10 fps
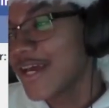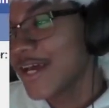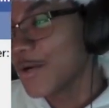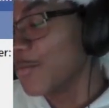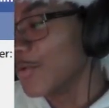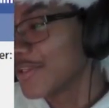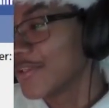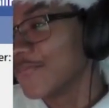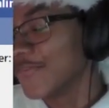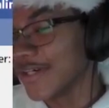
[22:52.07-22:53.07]
What the
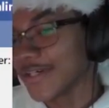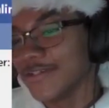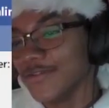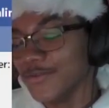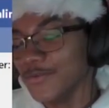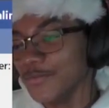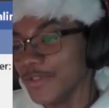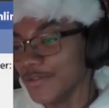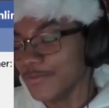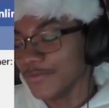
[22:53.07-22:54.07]
fuck do you
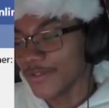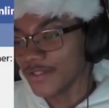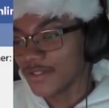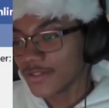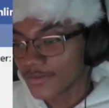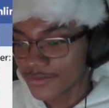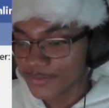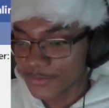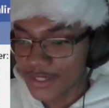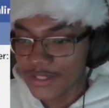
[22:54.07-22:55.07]
mean, brother?
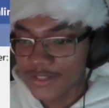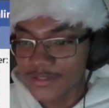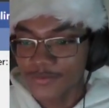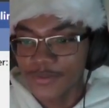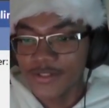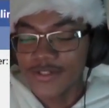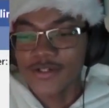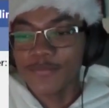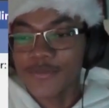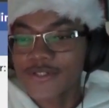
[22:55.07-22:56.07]
Why did we
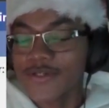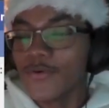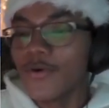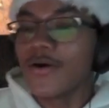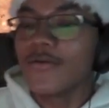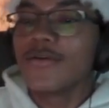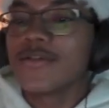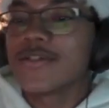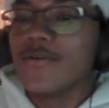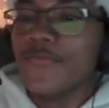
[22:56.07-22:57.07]
jump so
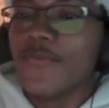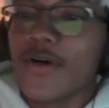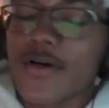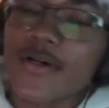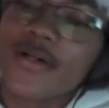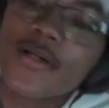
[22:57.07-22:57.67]
far?